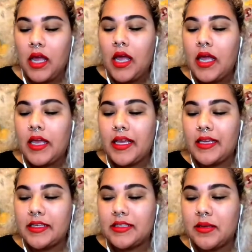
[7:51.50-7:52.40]

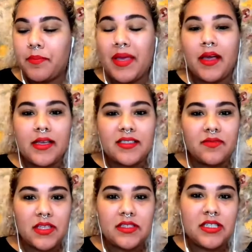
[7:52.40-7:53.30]
is because of
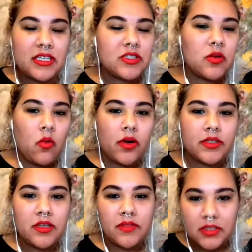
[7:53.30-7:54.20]
this discourse
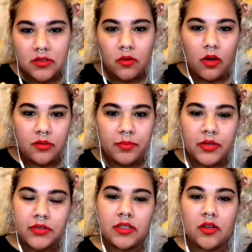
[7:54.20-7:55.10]
of the so-called
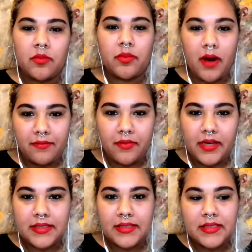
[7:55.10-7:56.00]
personal
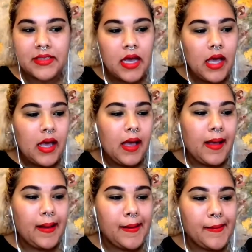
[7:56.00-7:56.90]
preference.
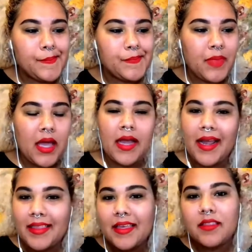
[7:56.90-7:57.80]
And I
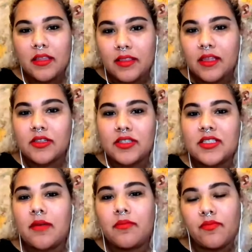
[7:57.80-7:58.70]
think that there's
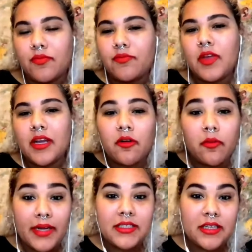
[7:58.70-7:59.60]
some
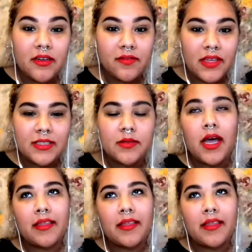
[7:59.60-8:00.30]
iteration of this, I think,